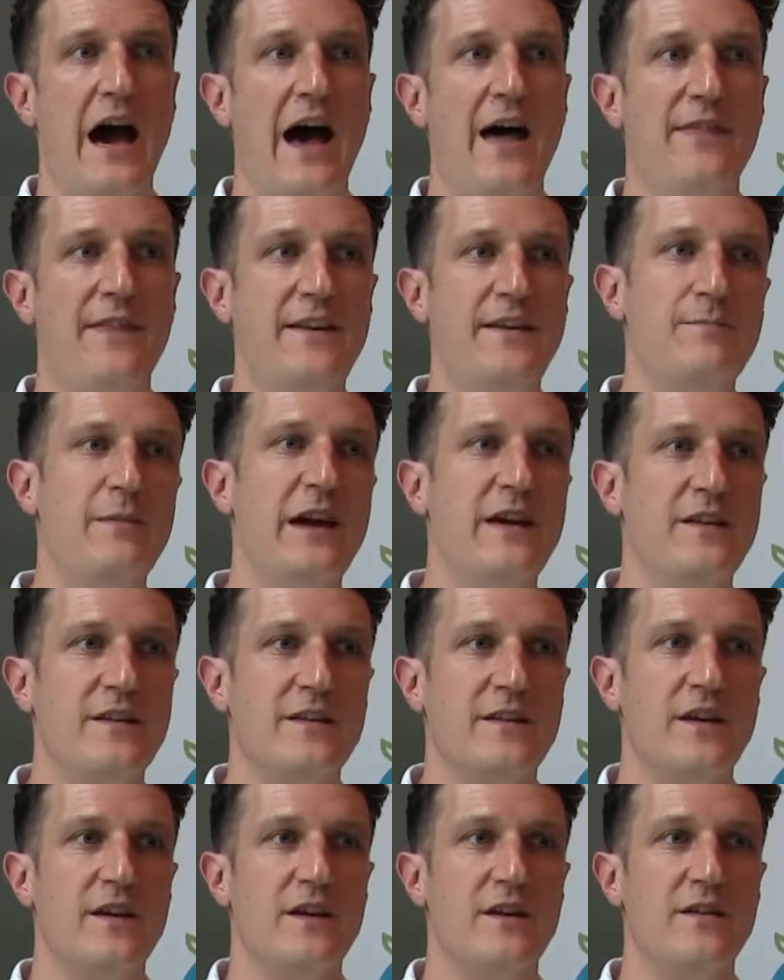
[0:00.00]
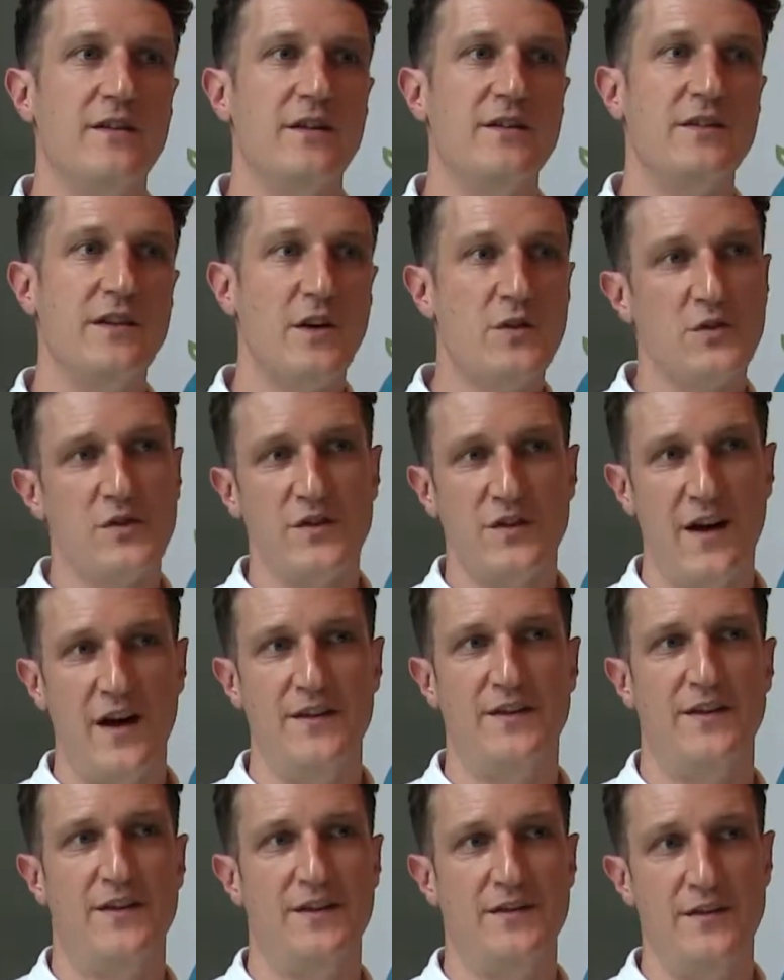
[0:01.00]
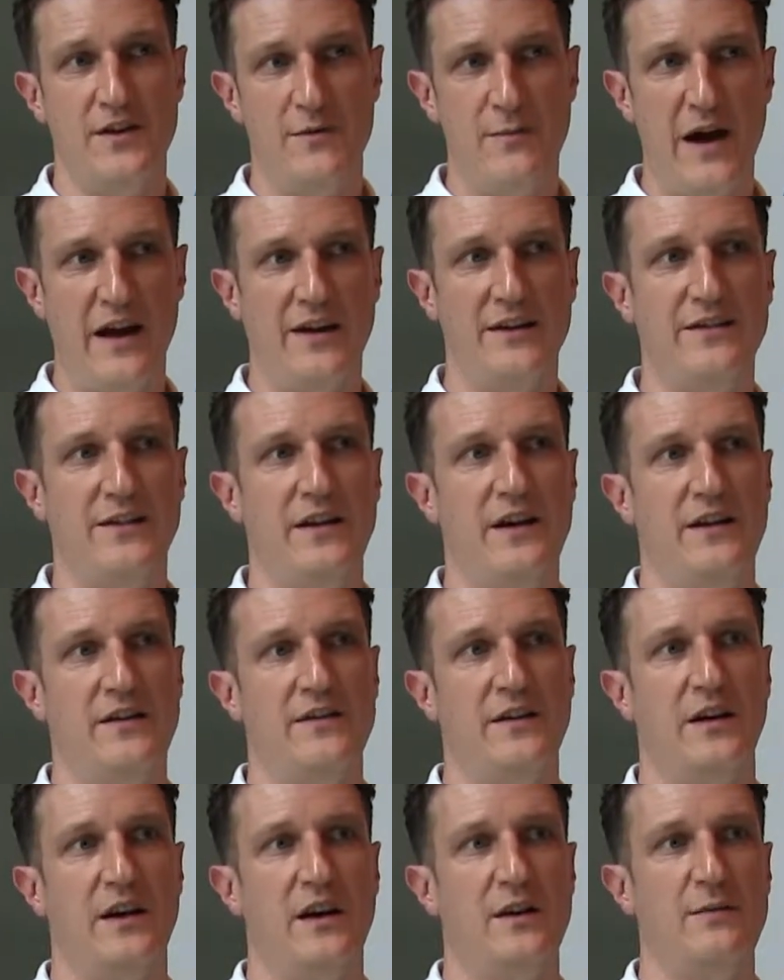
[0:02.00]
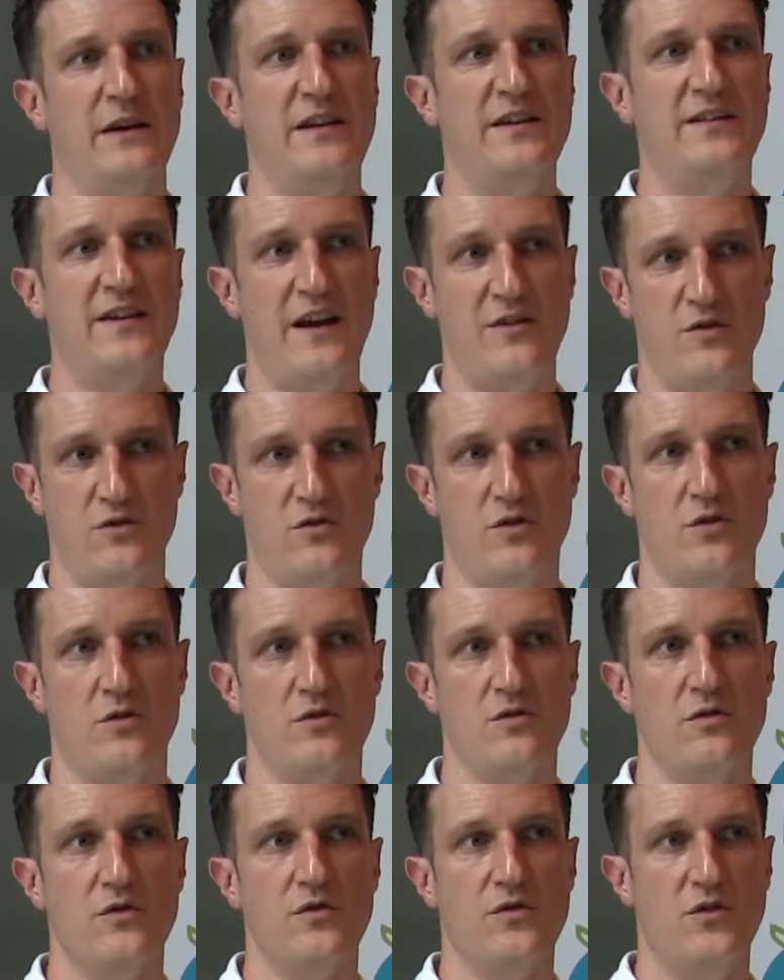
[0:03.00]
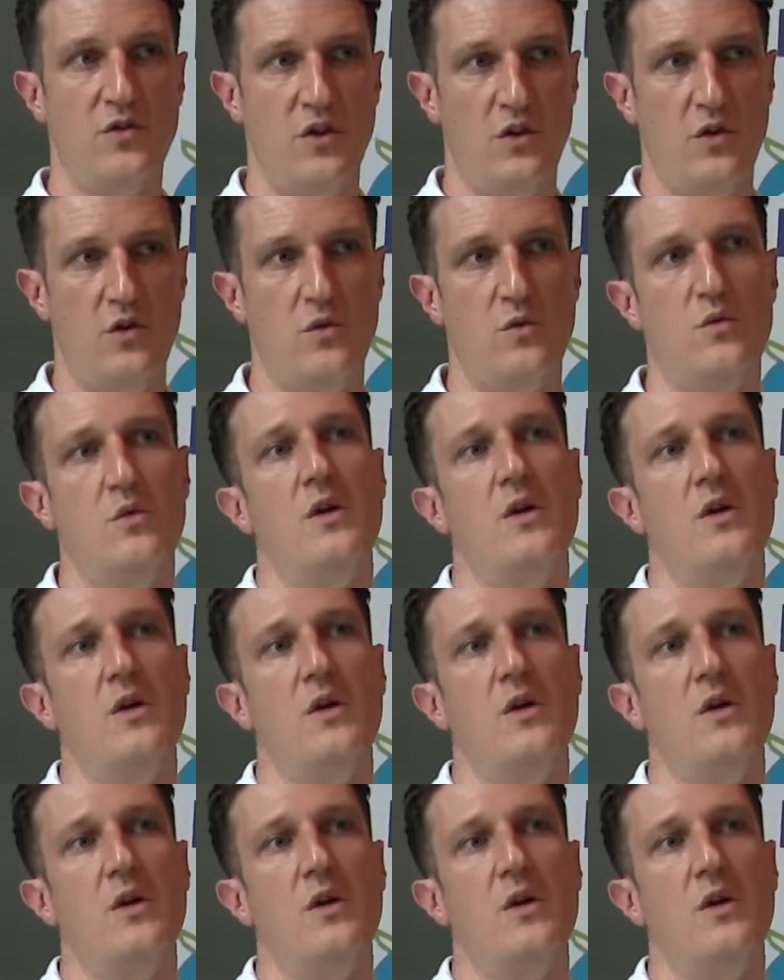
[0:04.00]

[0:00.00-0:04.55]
And this means that the social sciences and humanities are going to be central to